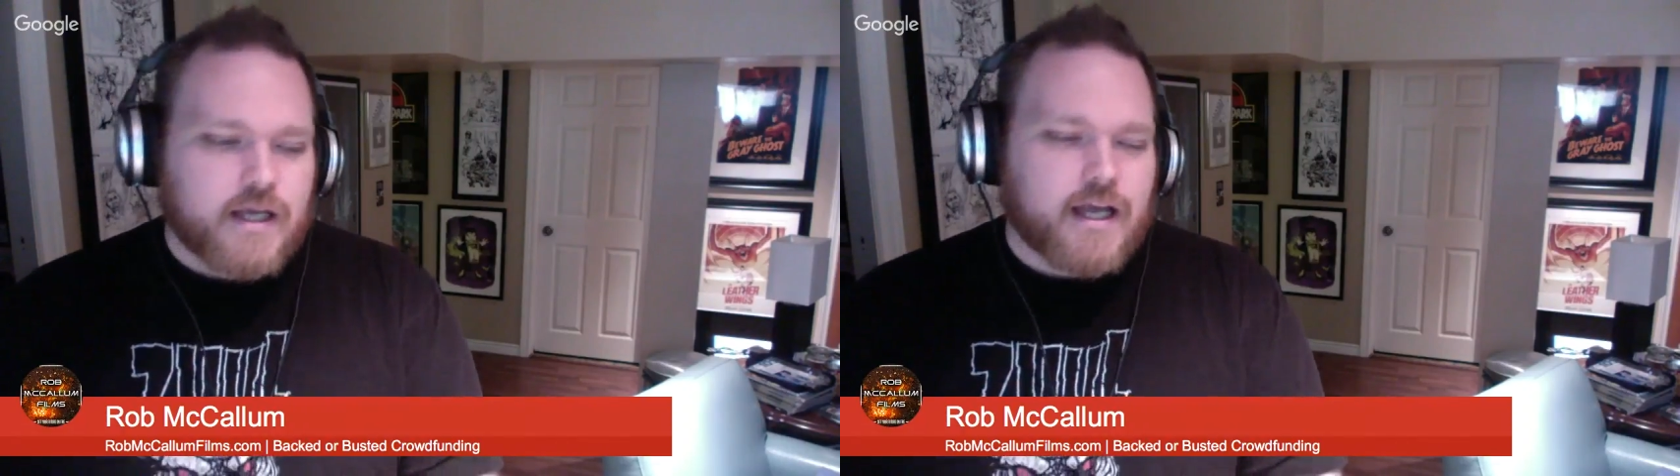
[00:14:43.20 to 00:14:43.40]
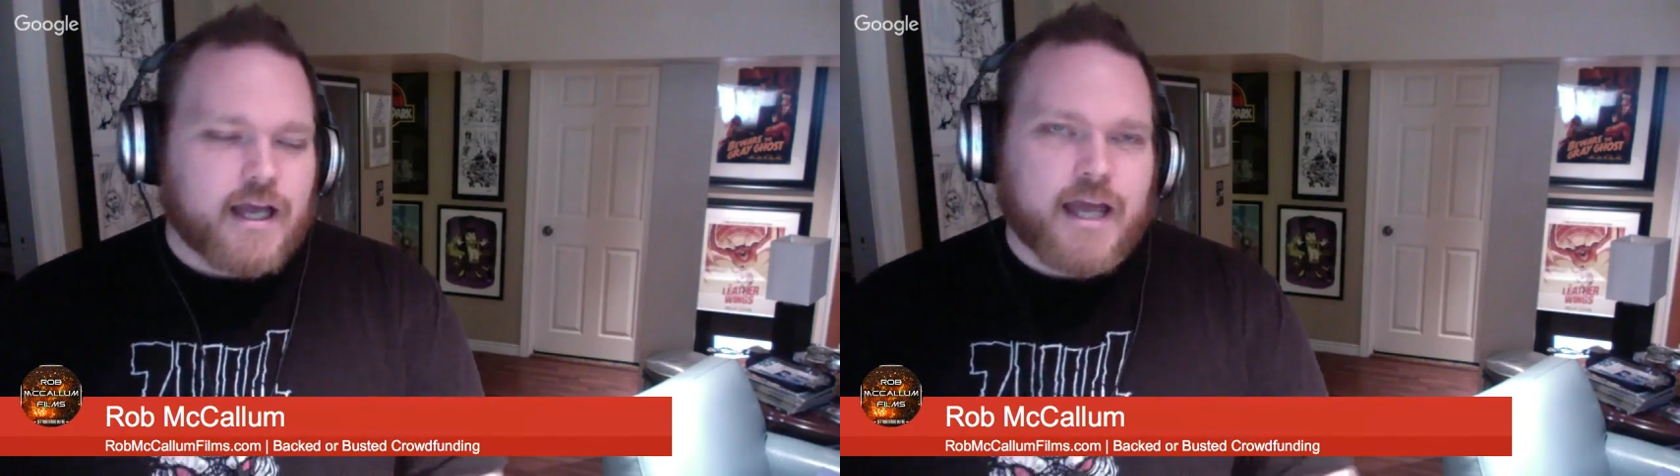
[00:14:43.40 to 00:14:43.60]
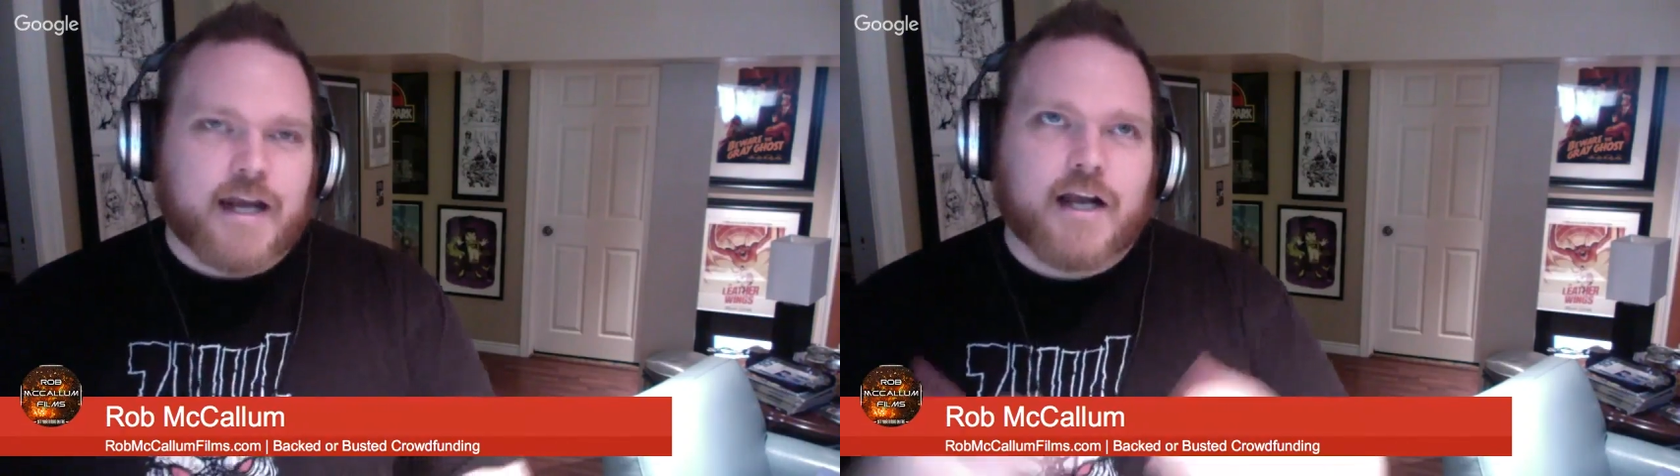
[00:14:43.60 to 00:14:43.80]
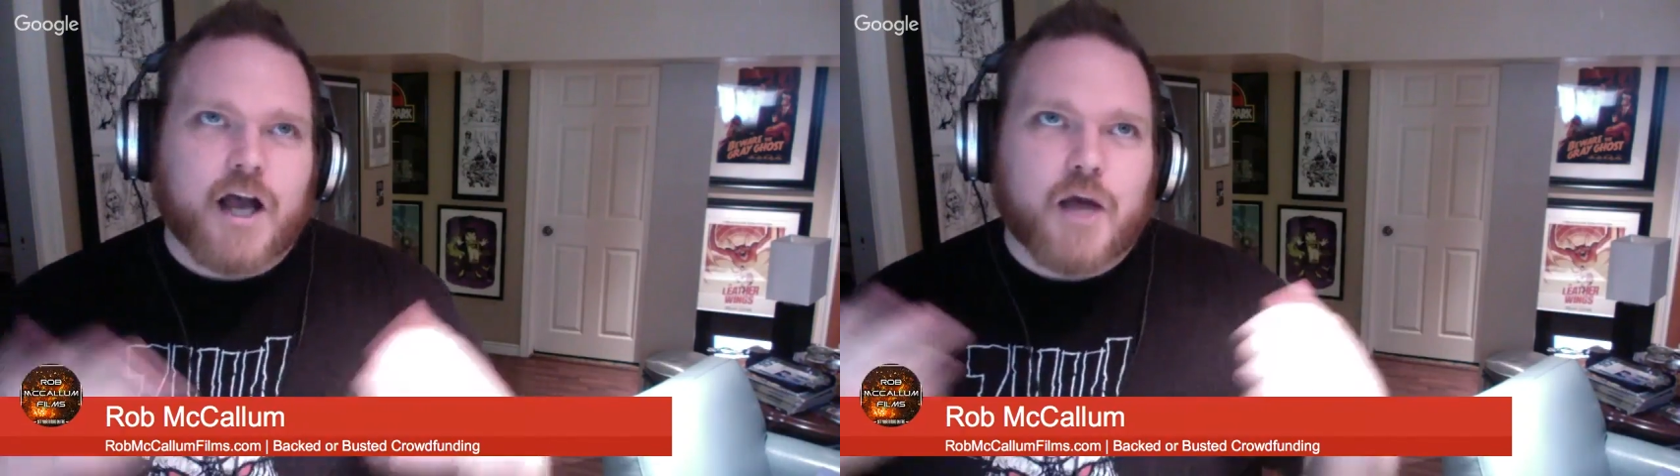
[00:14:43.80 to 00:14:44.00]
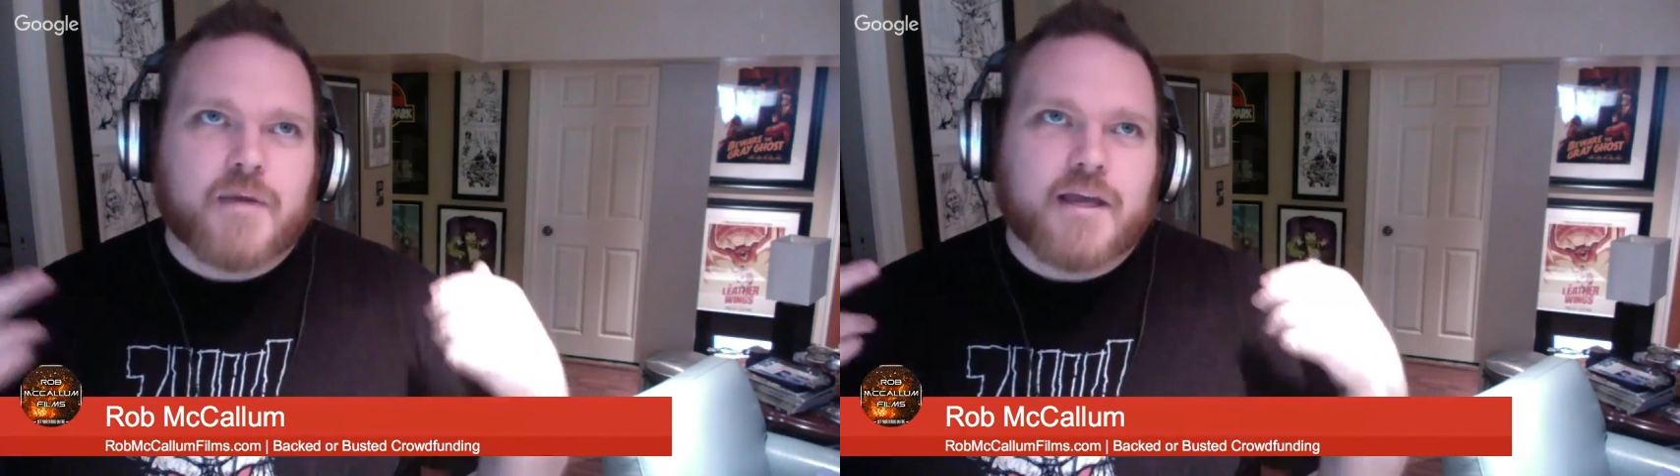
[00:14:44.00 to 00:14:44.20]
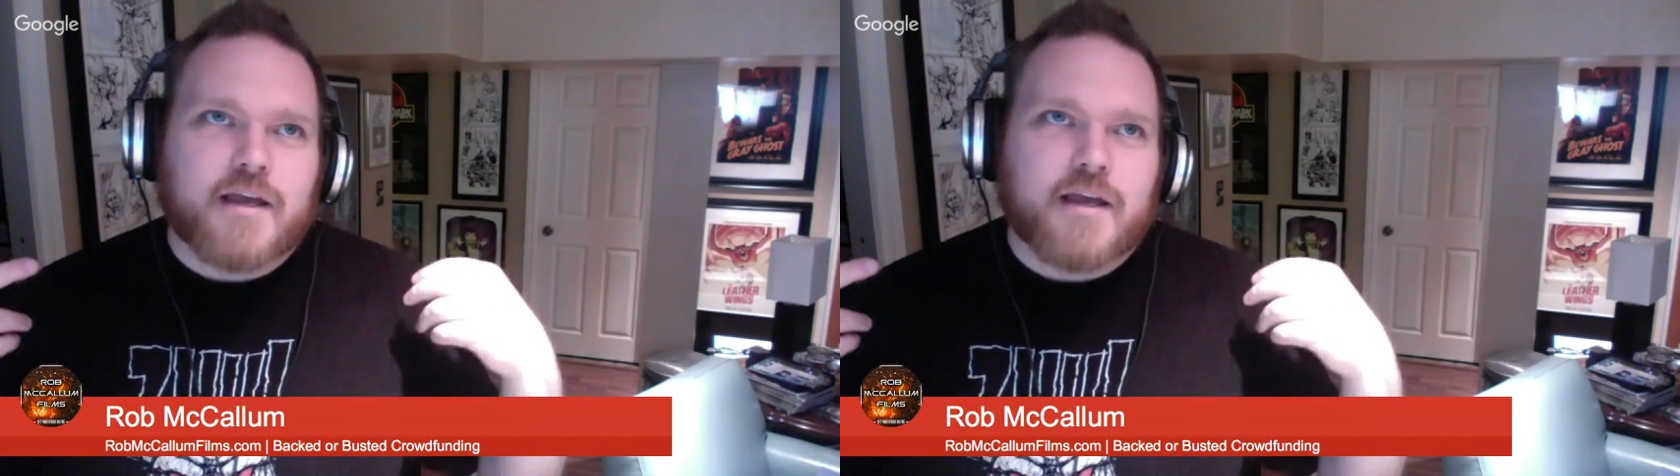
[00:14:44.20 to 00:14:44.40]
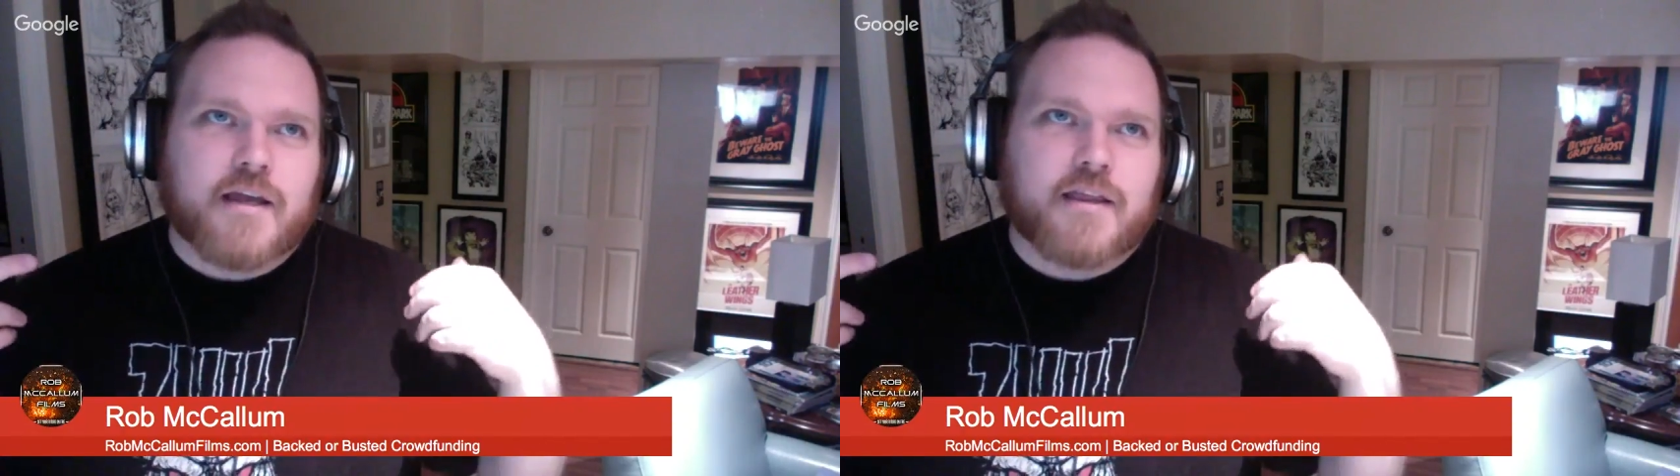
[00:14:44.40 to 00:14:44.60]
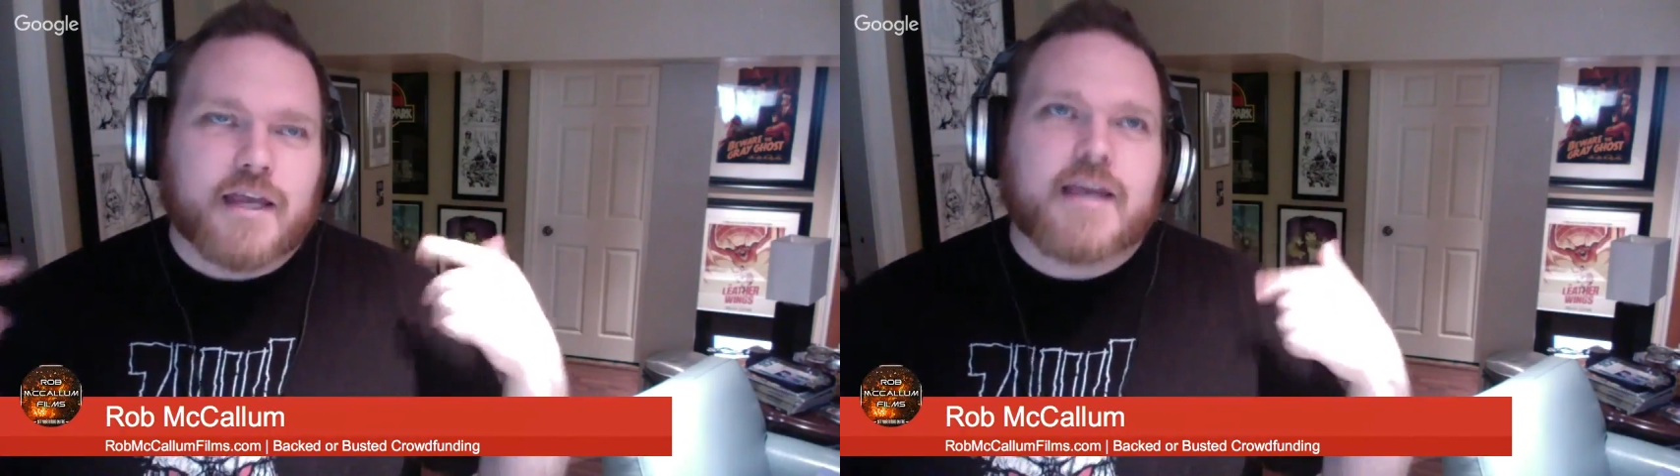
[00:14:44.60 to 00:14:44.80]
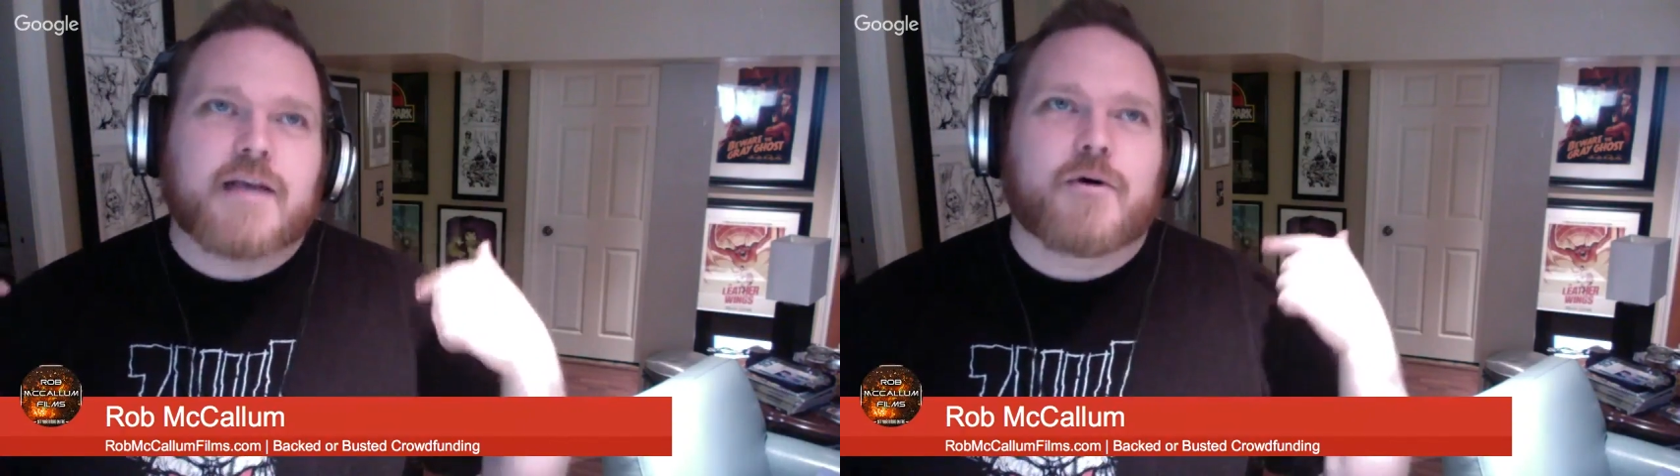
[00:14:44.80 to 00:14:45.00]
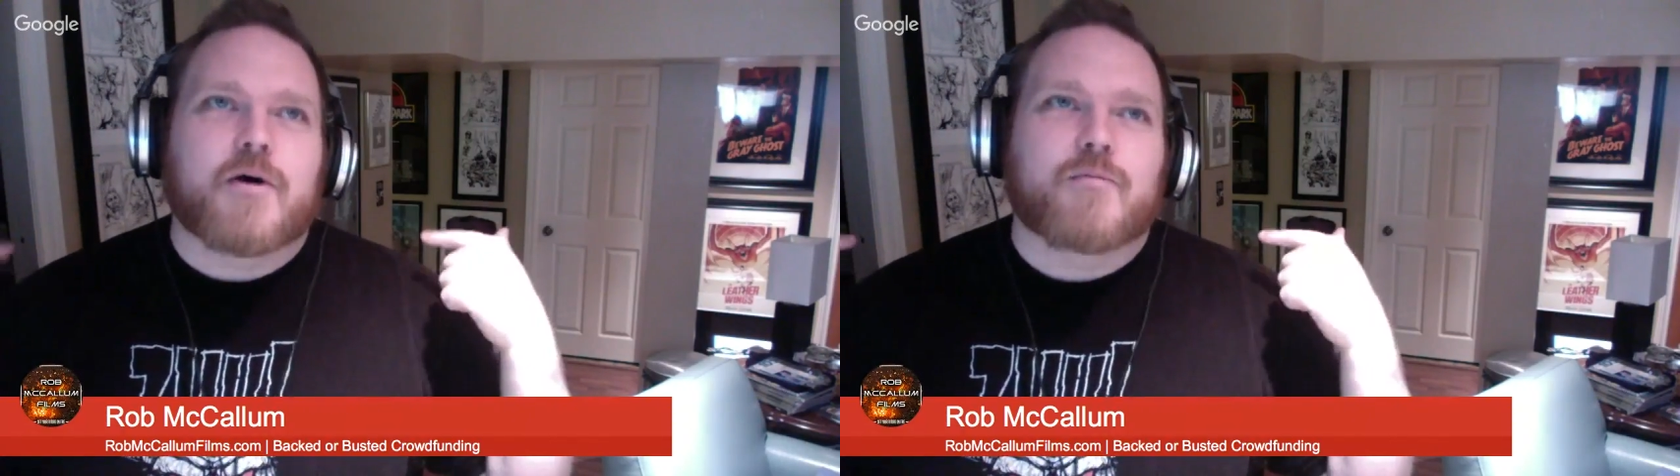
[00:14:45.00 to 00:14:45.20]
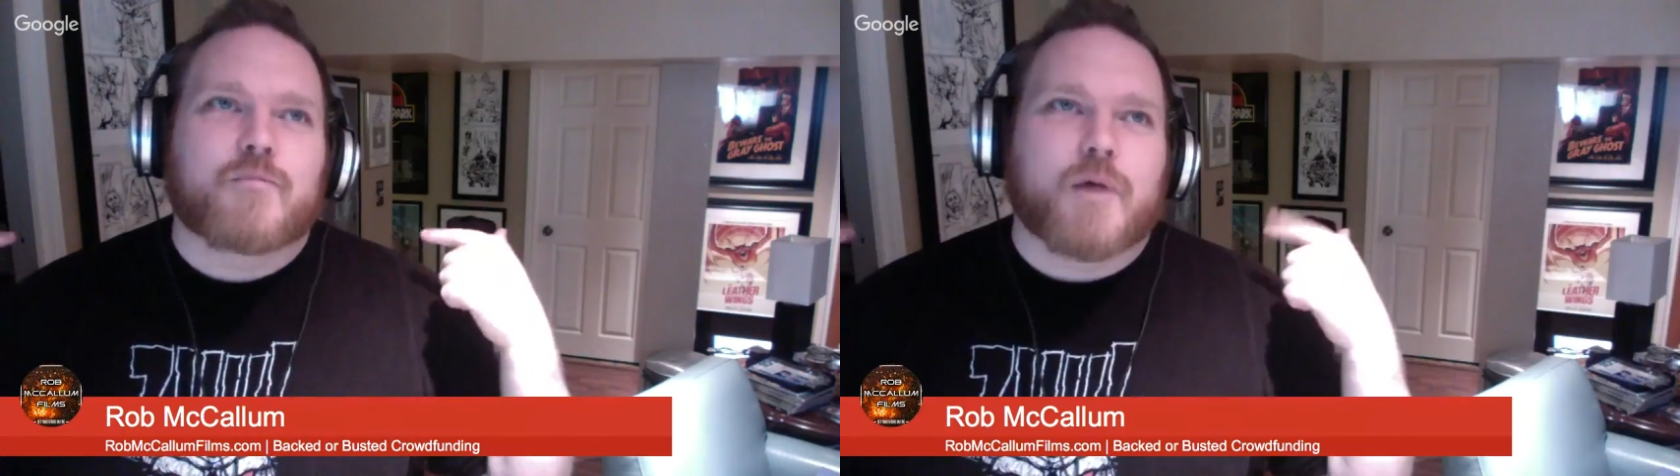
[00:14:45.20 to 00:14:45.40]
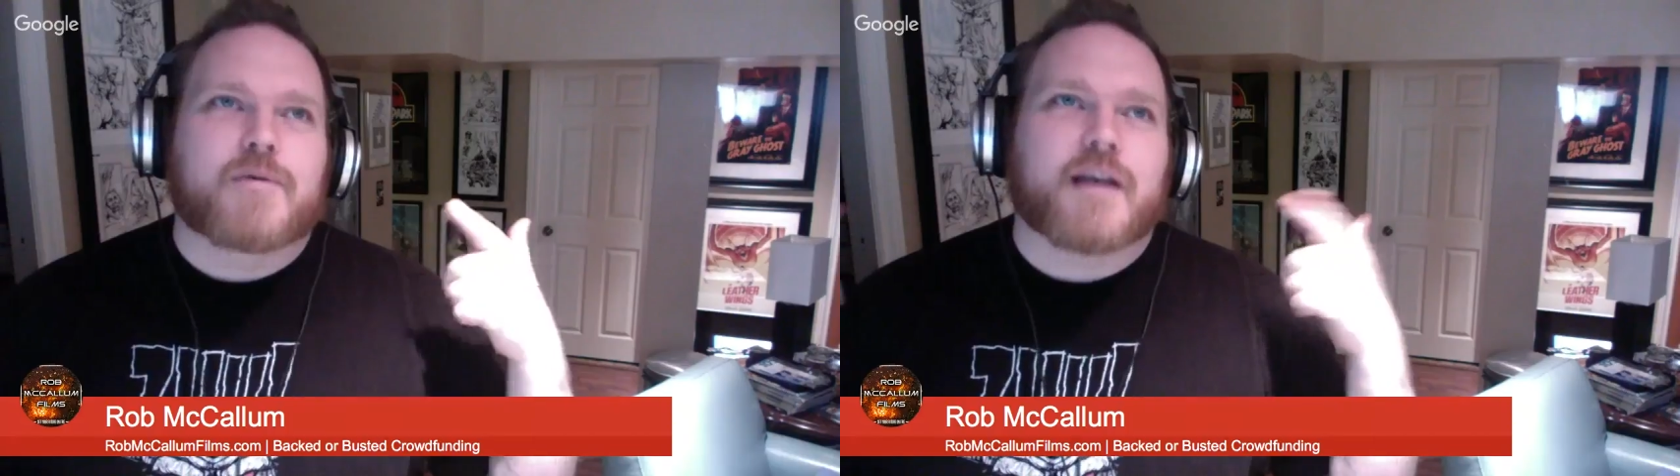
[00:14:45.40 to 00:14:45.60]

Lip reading: And it got me thinking about Muppet